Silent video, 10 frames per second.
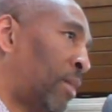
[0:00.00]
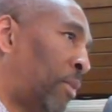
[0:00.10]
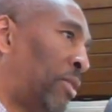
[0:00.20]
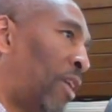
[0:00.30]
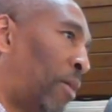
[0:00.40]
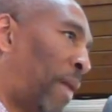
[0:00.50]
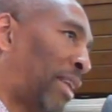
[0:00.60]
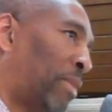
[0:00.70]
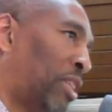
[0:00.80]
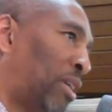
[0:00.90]
I want to talk
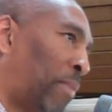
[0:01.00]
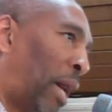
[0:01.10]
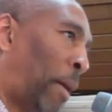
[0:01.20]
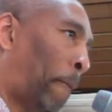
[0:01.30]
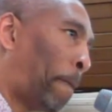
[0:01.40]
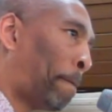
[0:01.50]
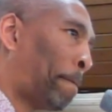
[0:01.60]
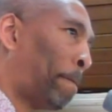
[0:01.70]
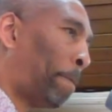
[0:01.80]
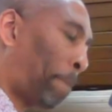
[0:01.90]
back to me, somebody.
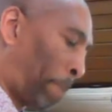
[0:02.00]
Amen.